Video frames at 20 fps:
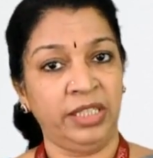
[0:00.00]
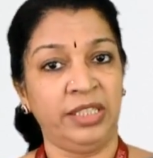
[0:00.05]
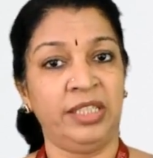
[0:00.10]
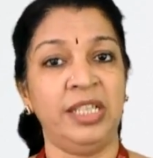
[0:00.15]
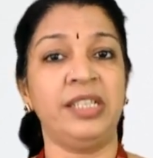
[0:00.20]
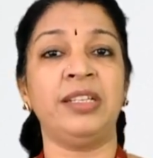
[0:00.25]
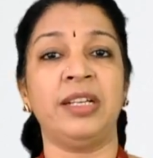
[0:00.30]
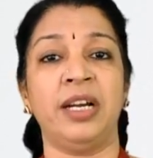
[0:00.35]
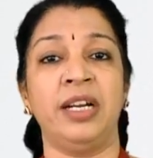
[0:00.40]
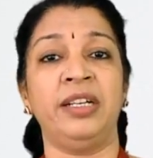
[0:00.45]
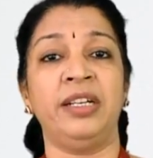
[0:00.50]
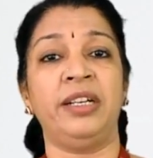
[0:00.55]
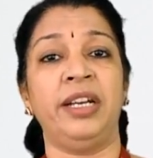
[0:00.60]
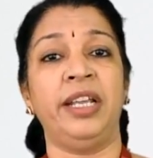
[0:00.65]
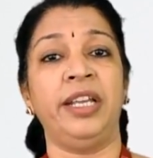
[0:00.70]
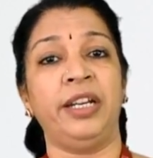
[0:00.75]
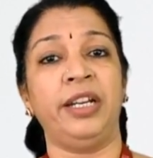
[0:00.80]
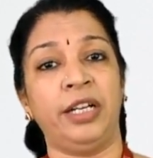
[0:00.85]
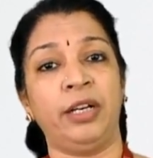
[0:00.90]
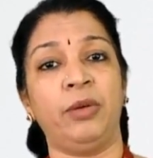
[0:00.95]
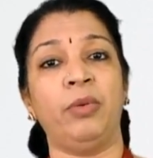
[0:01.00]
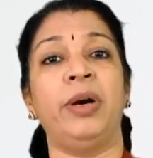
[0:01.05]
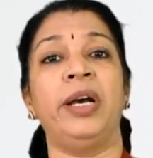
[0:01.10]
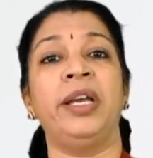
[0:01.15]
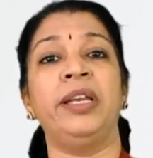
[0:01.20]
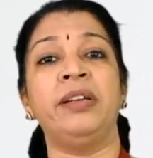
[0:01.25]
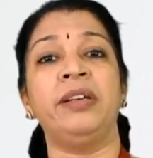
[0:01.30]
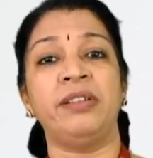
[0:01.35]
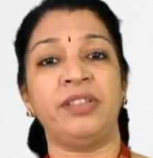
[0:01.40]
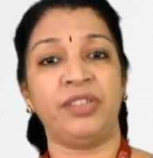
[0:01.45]
this country
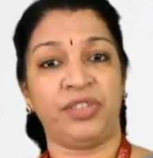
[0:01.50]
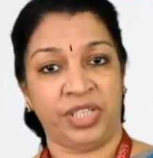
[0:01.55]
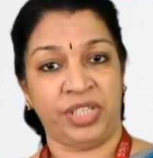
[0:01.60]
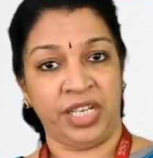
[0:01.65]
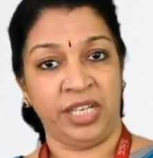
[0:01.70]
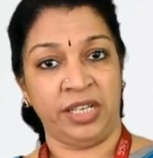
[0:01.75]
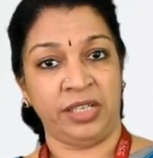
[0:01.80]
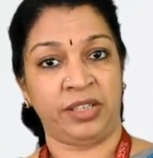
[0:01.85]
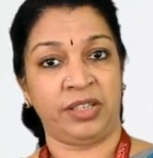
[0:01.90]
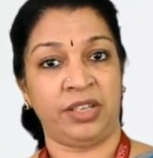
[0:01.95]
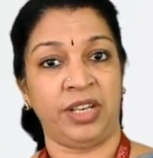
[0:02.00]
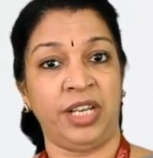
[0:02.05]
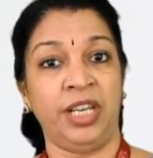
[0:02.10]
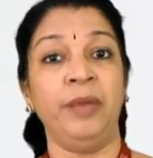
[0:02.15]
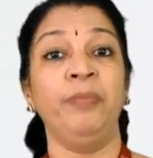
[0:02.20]
requires GST